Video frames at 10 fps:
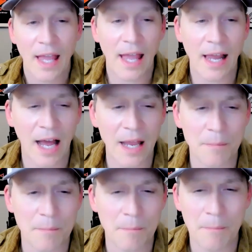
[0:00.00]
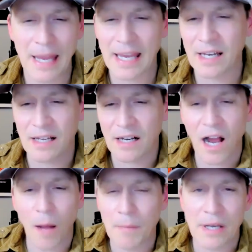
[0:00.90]
And I made a
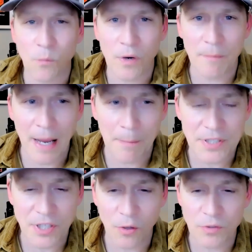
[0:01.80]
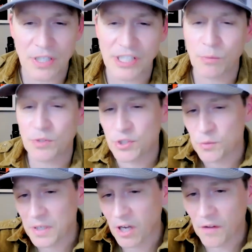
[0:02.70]
comment in one of my episodes that she was
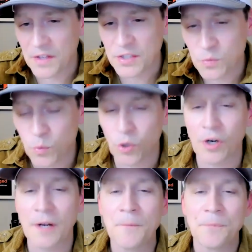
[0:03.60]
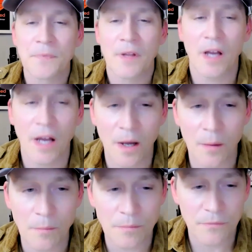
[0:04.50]
doing all this work
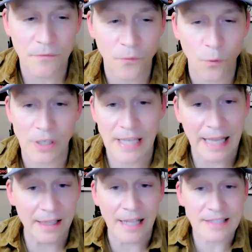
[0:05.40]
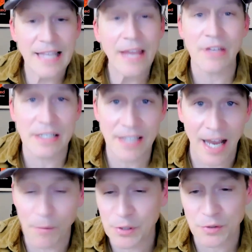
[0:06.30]
for daylight saving
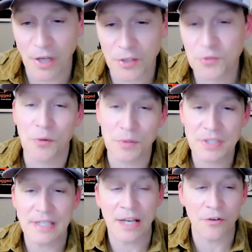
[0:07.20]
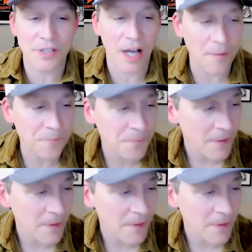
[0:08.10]
time, which is not true, standard time.